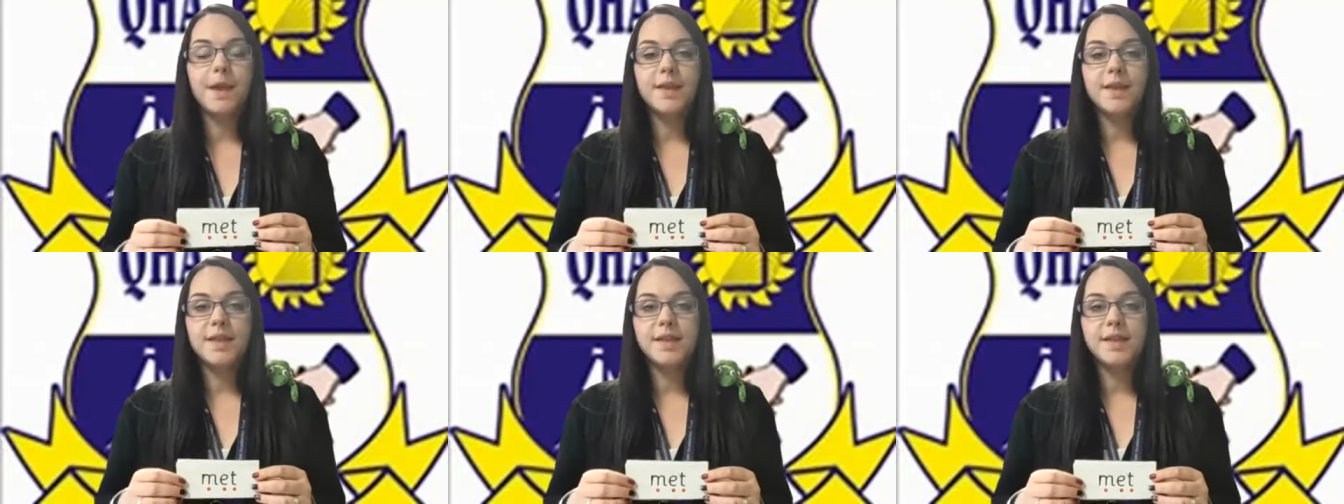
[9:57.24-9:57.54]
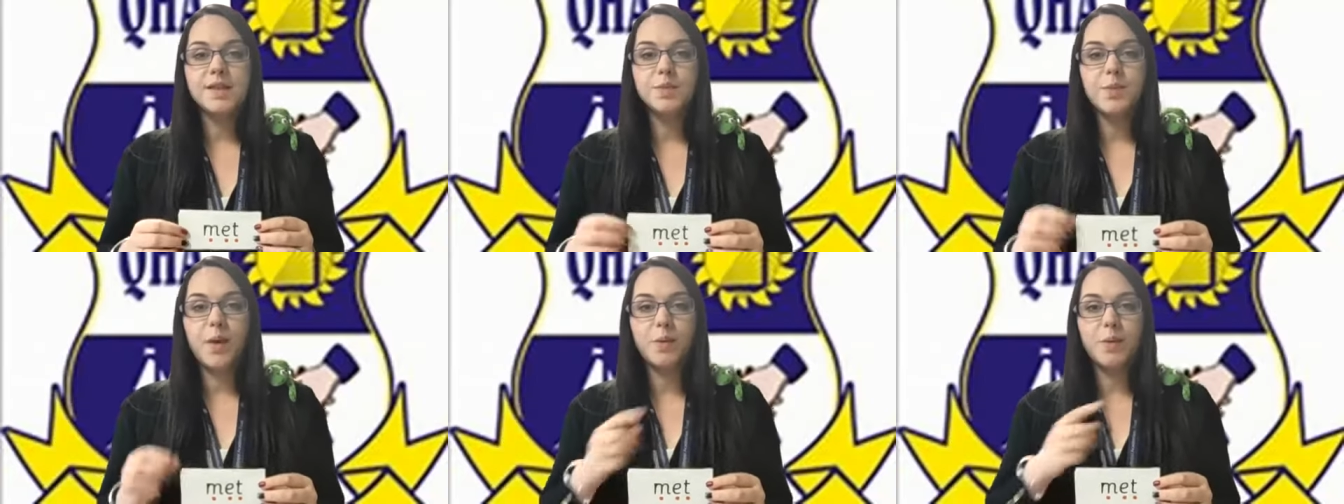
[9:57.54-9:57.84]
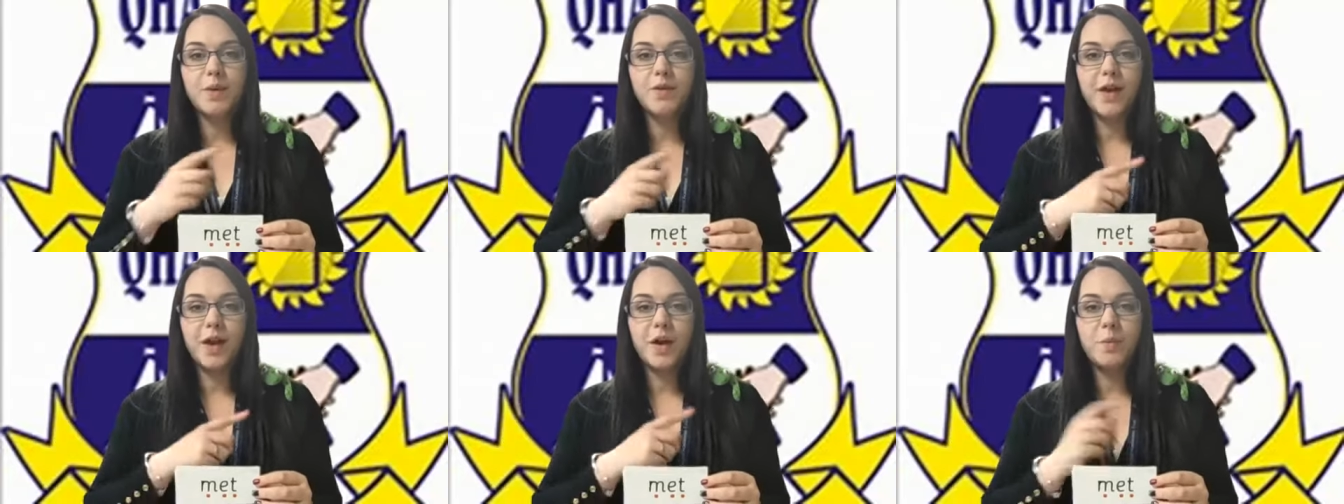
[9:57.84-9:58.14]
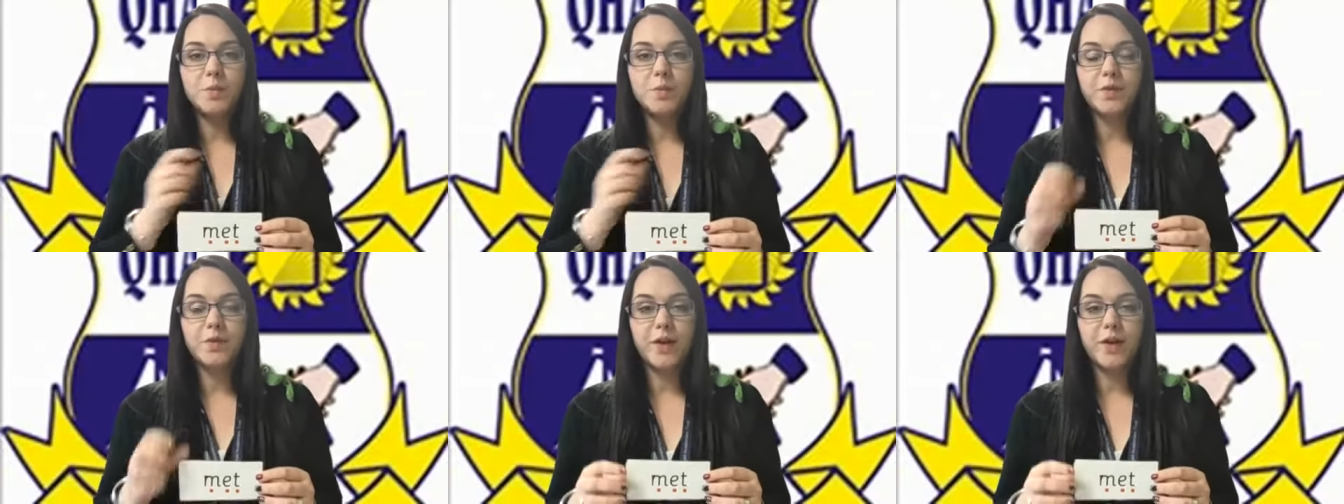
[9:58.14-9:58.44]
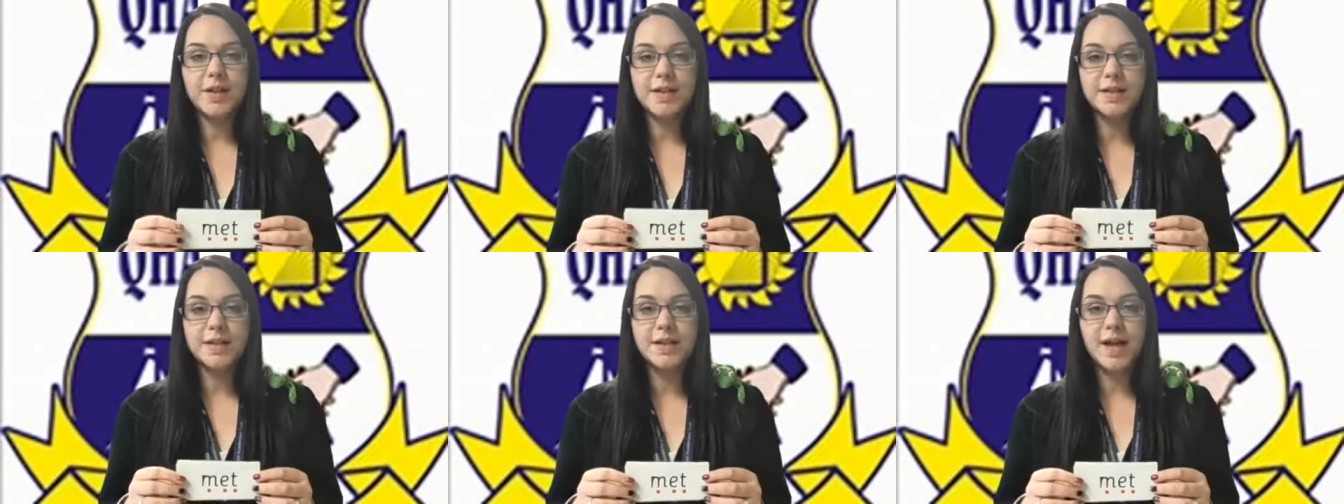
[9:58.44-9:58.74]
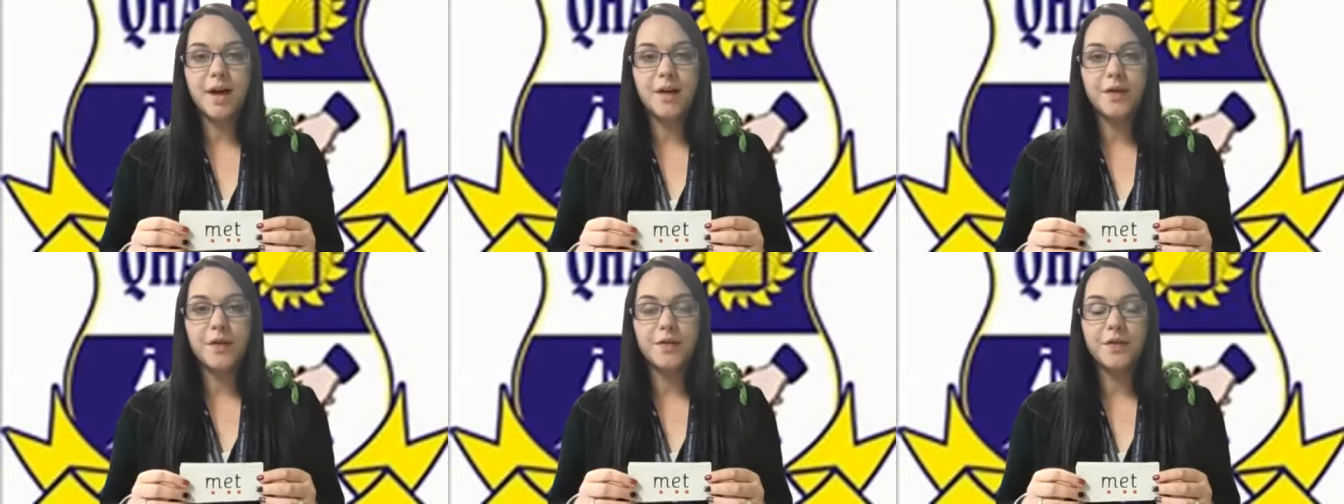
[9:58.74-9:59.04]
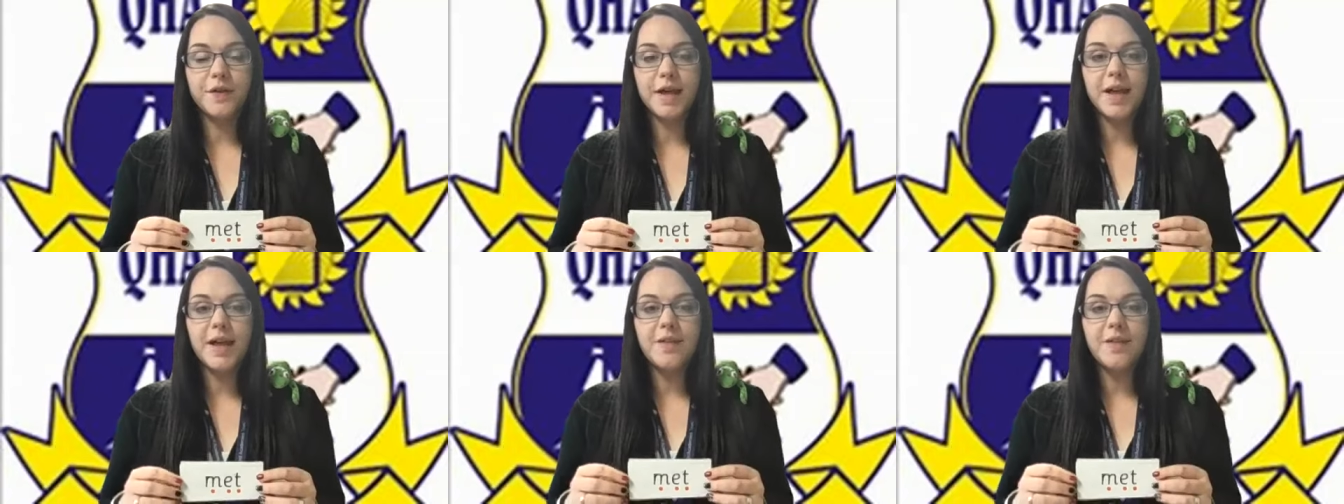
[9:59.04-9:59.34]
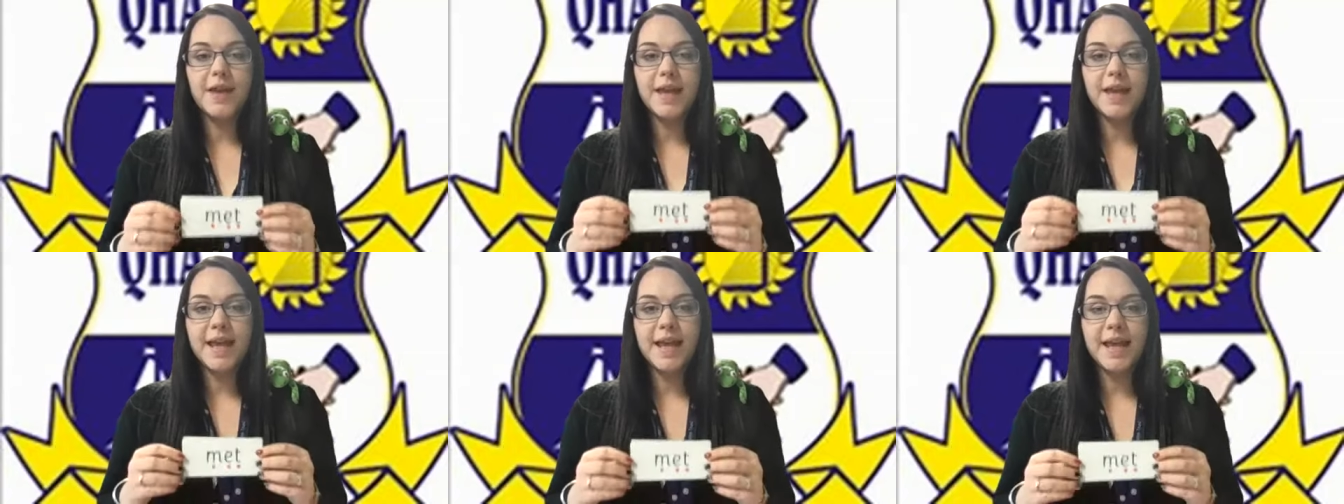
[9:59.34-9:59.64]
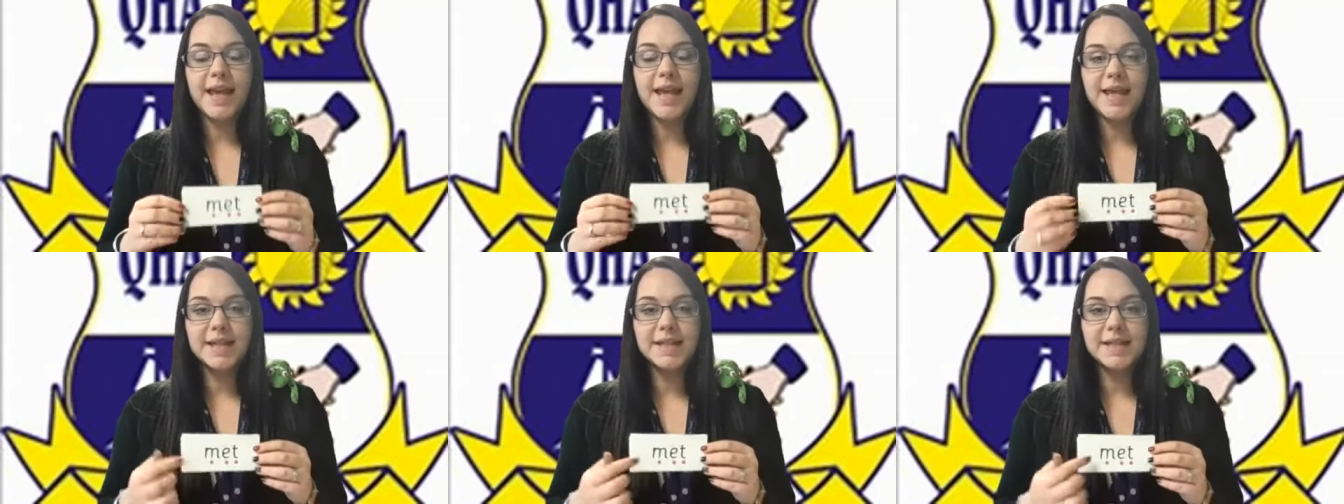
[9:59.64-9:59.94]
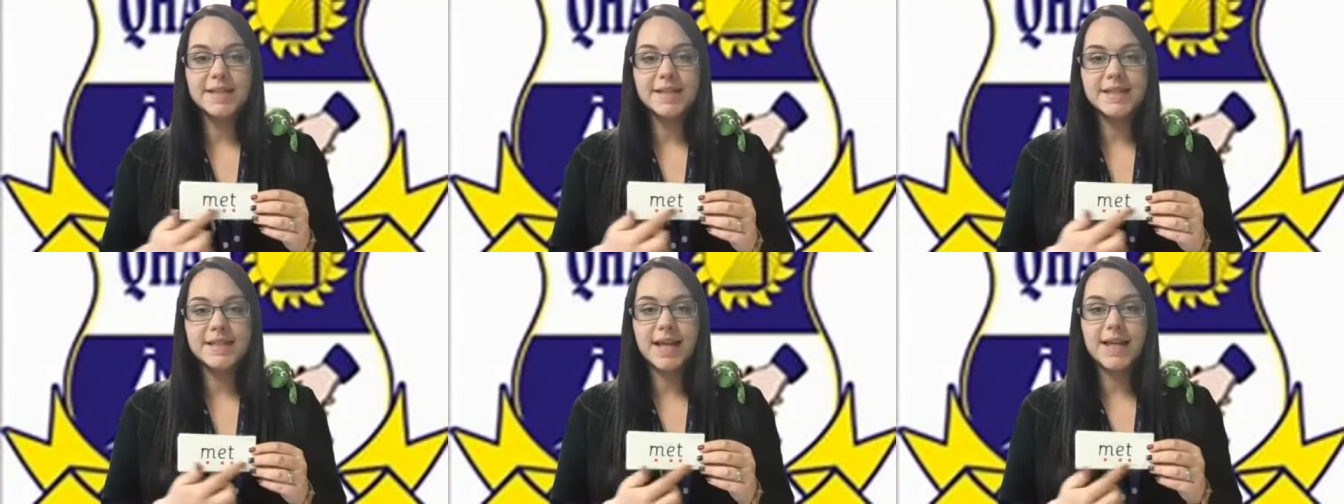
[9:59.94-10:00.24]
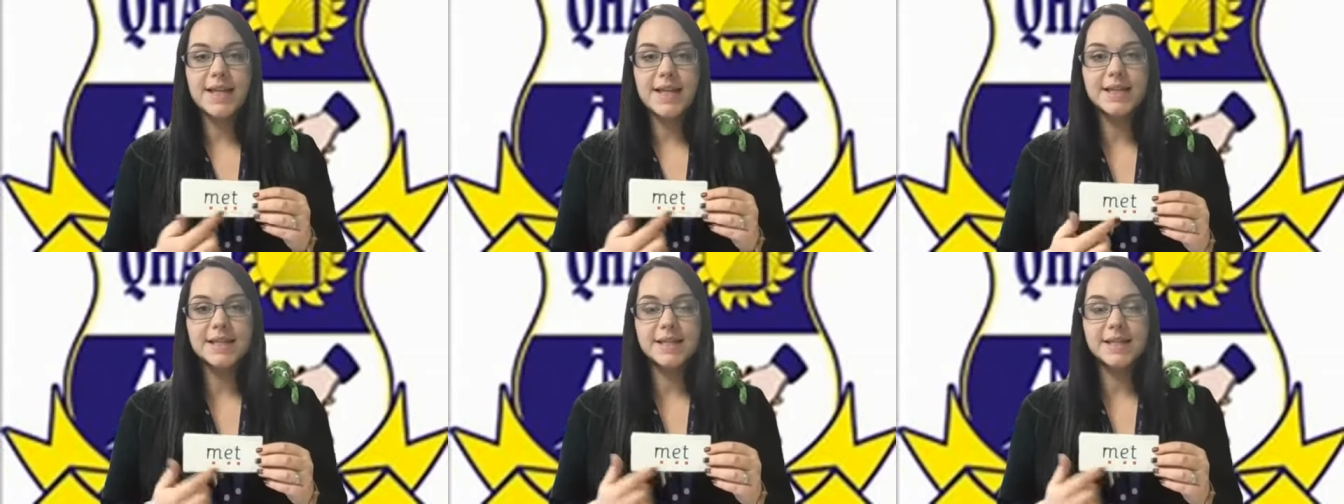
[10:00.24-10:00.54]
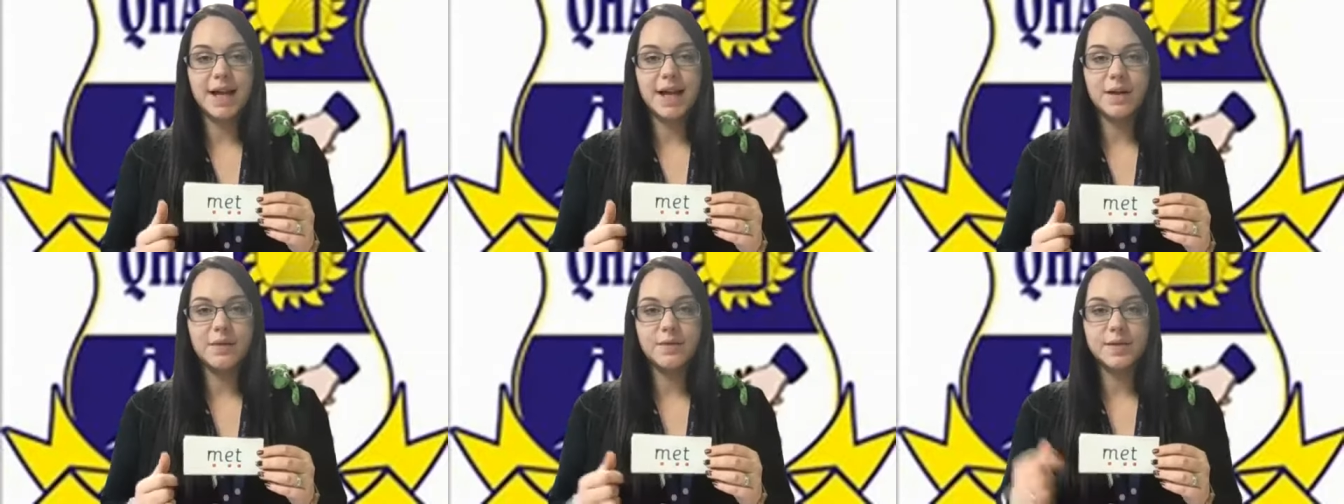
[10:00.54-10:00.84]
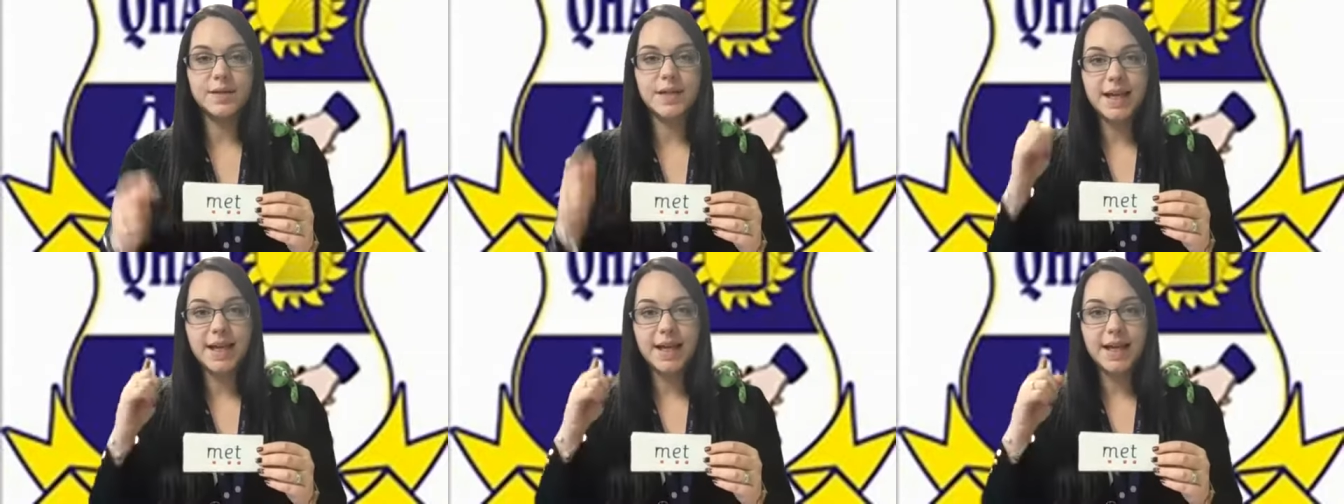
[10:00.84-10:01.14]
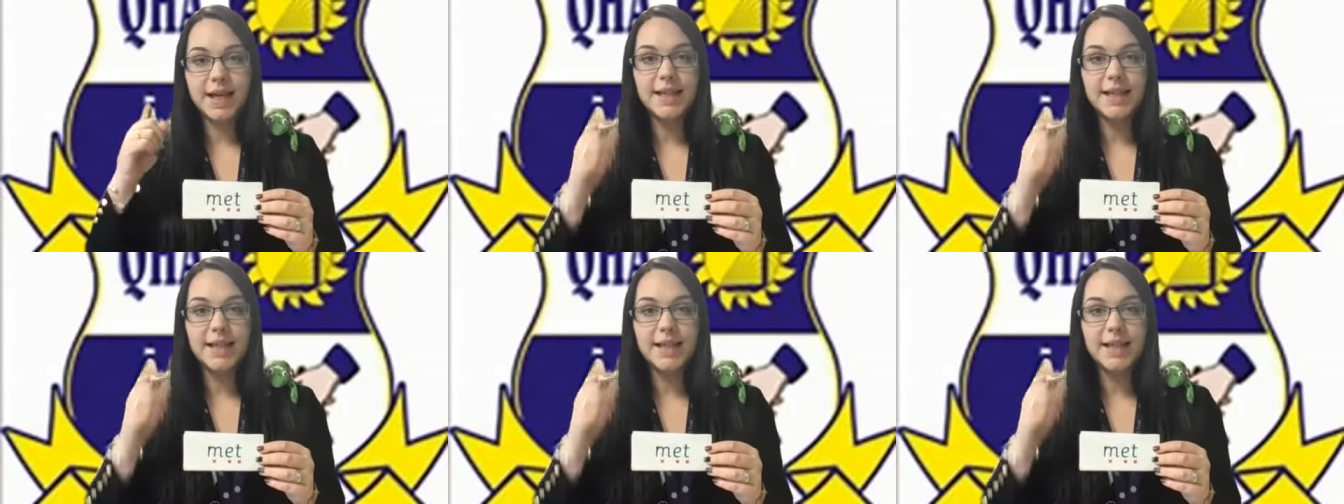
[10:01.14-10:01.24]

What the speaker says: This is where we've helped Fred enough that he can say the sounds